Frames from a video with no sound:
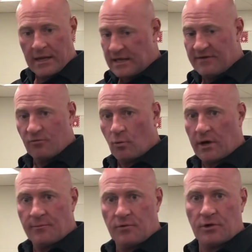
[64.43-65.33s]
even
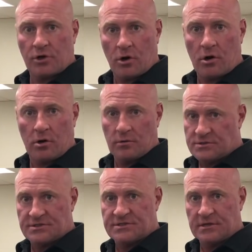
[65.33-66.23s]
when I'm doing a curl,
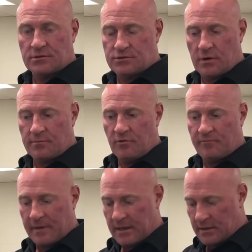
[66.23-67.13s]
which is a single joint
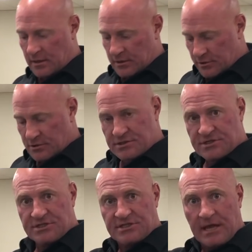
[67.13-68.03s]
movement, there's
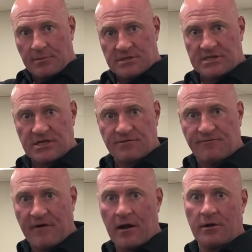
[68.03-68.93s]
stabilization
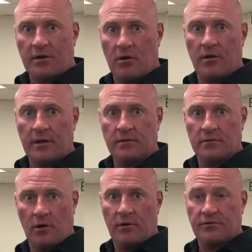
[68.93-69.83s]
firing
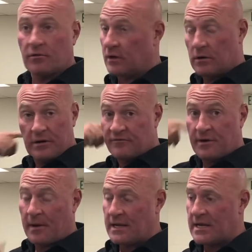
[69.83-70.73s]
going through here, even
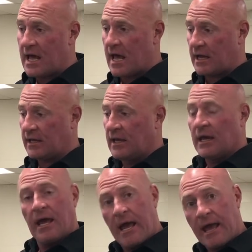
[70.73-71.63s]
in my neck,
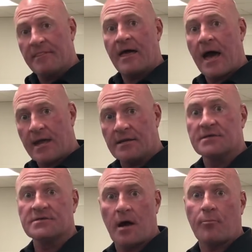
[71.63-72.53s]
and that
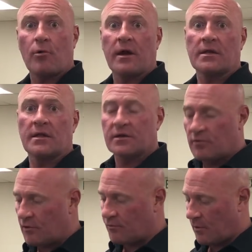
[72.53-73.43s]
is upregulating
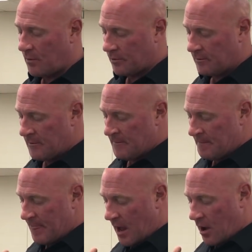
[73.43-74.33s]
growth hormone.
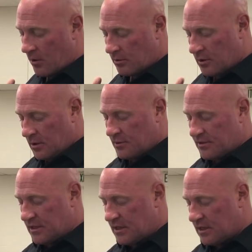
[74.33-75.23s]
Now,
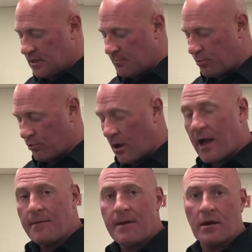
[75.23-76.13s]
the
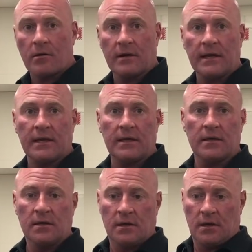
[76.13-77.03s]
primary